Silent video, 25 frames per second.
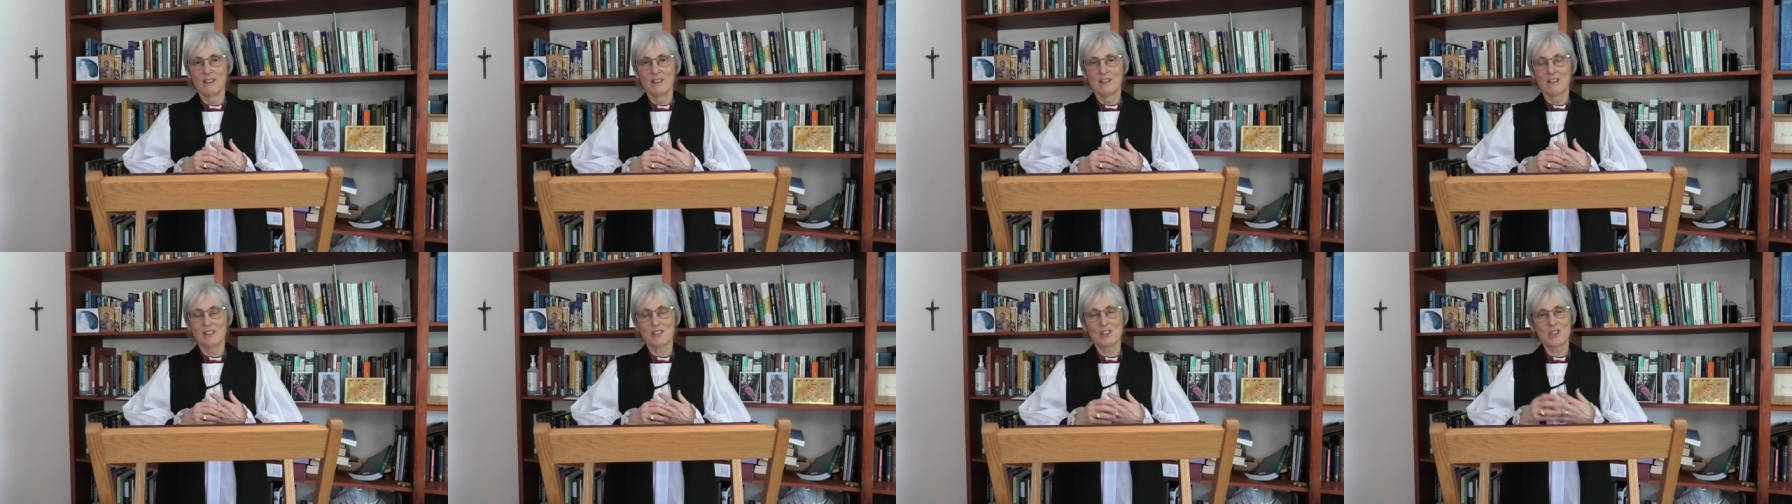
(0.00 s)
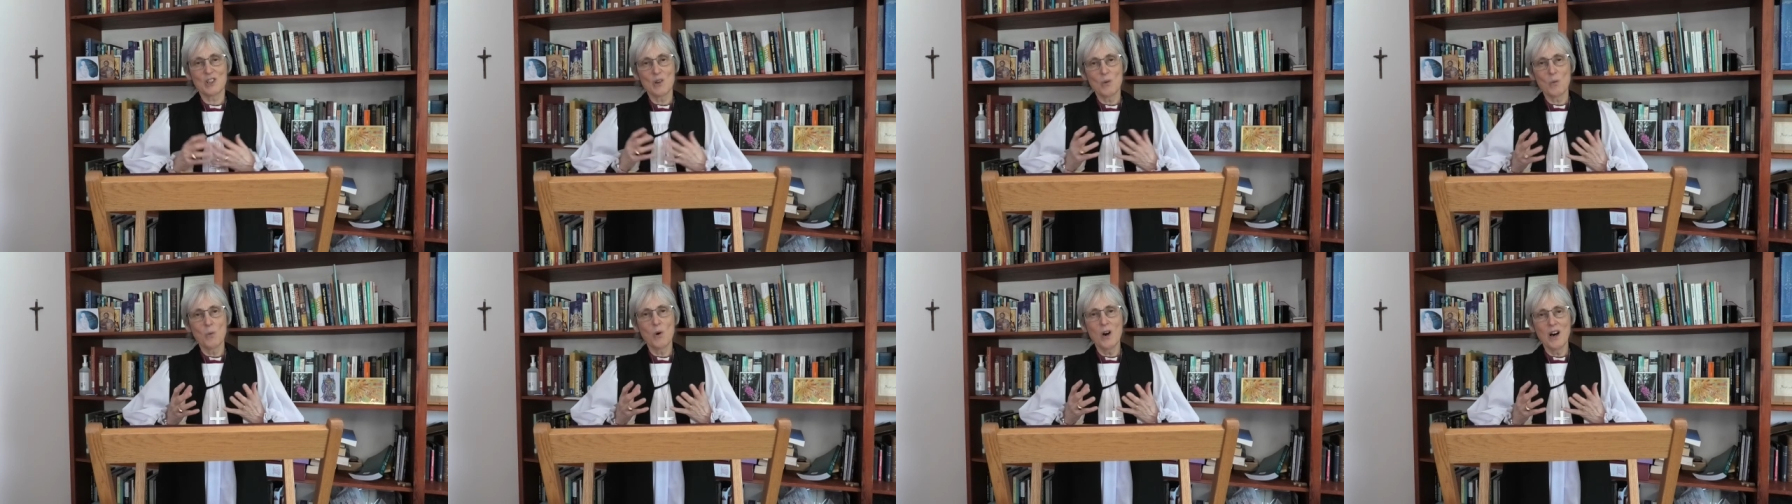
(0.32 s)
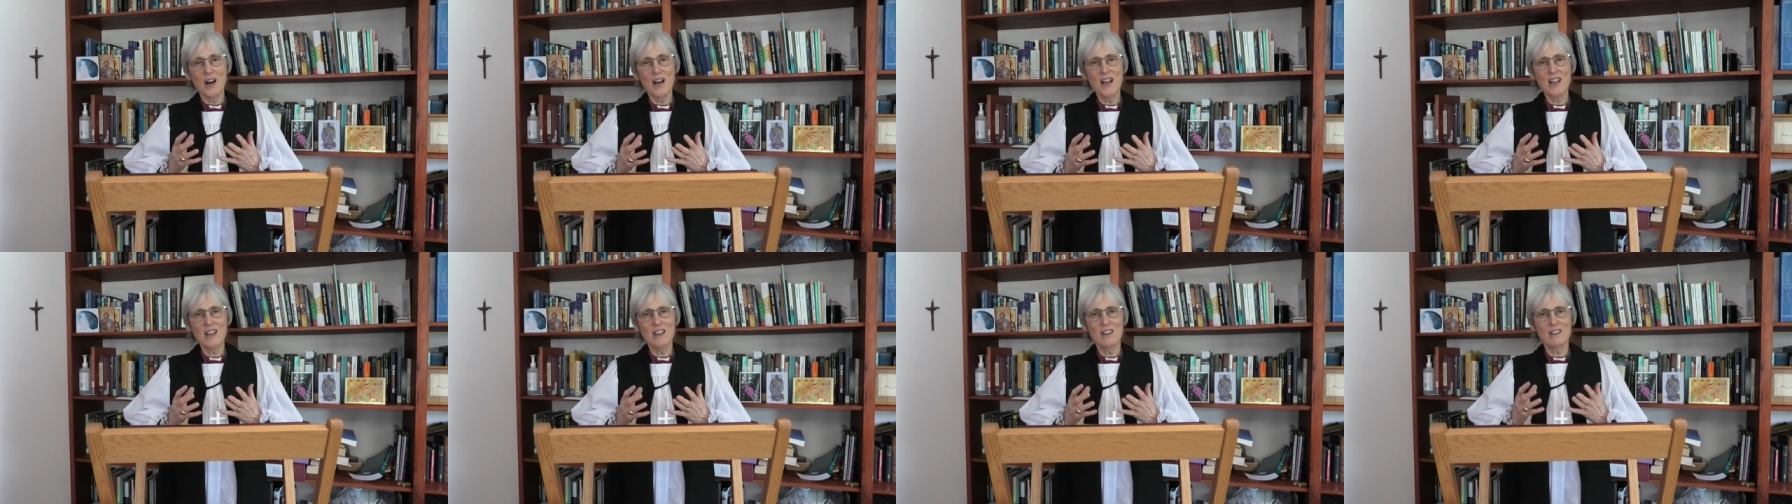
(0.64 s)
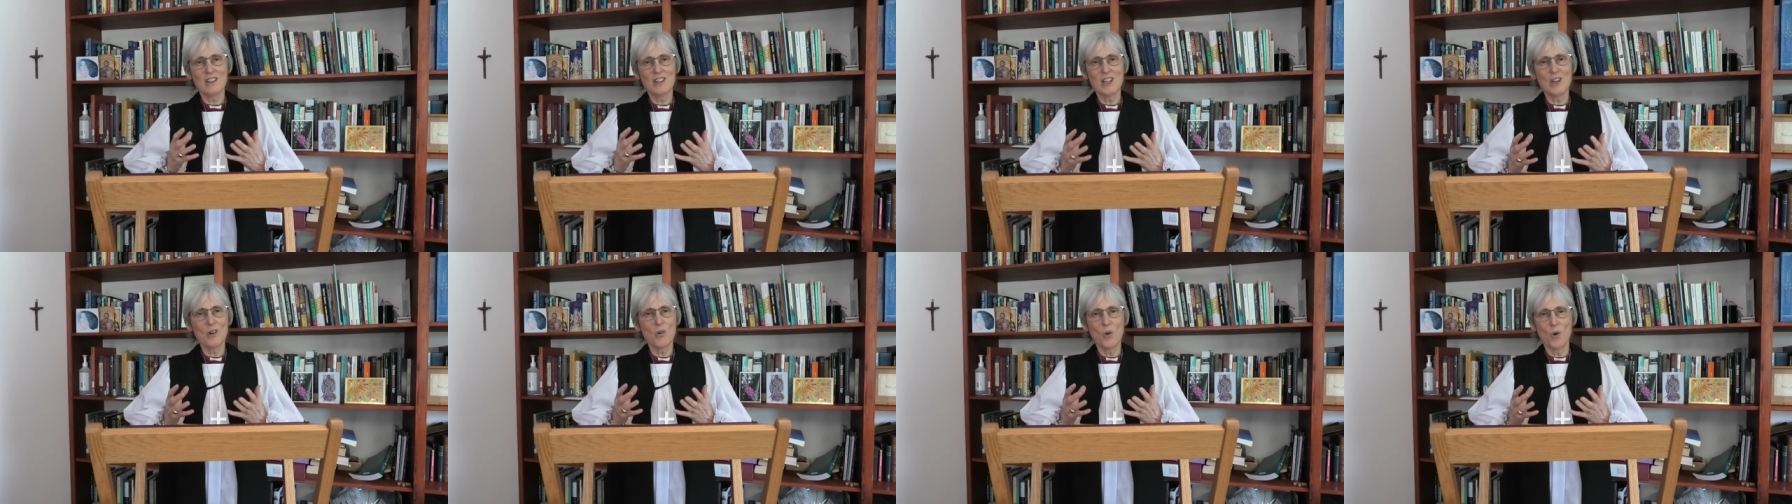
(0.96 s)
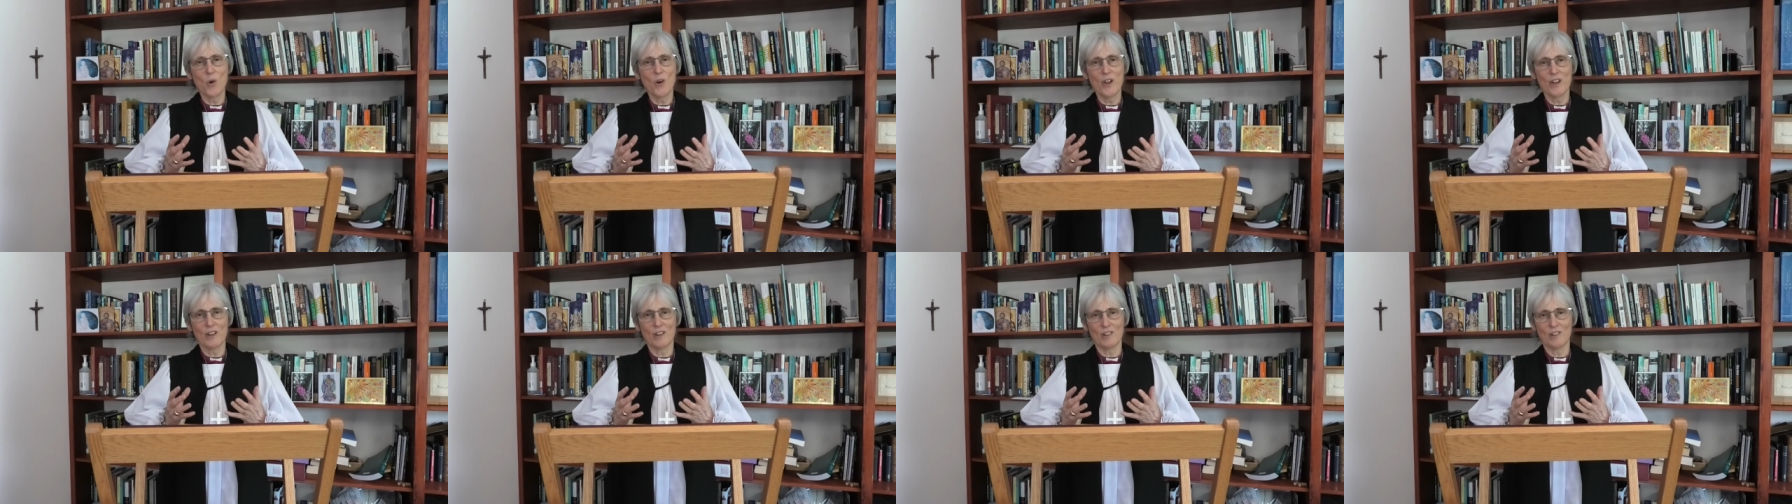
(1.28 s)
So, why the
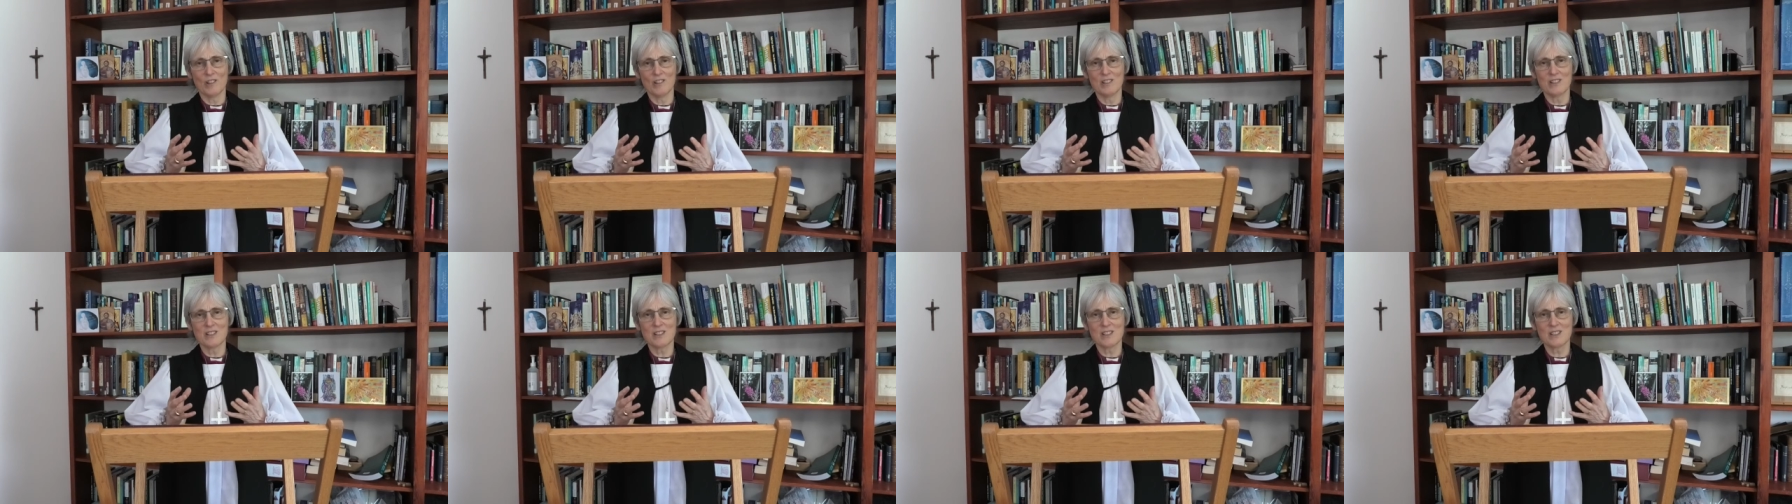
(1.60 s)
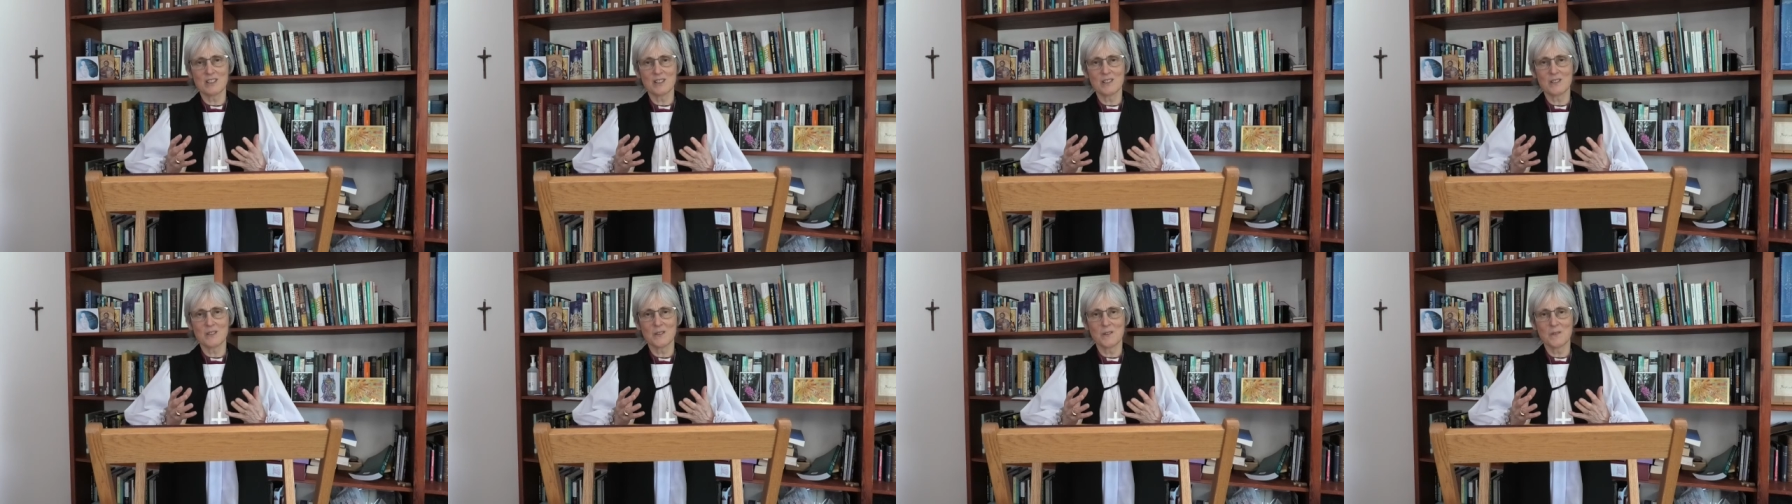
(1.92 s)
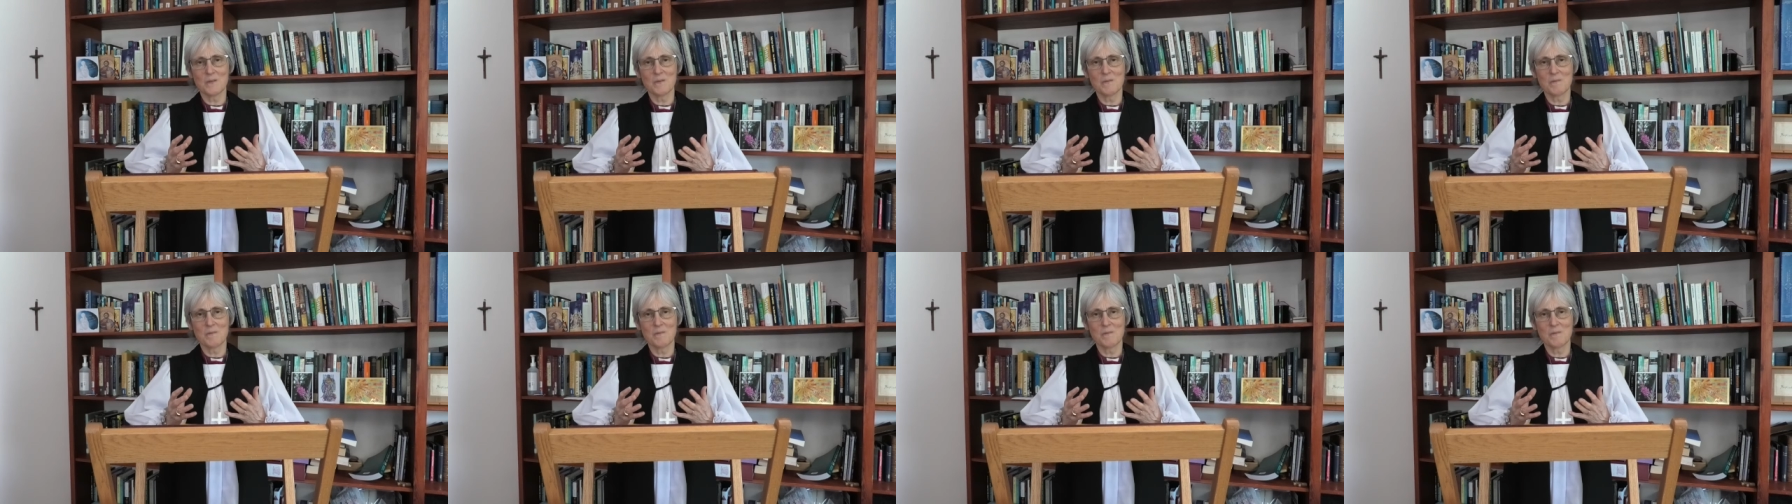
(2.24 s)
oils?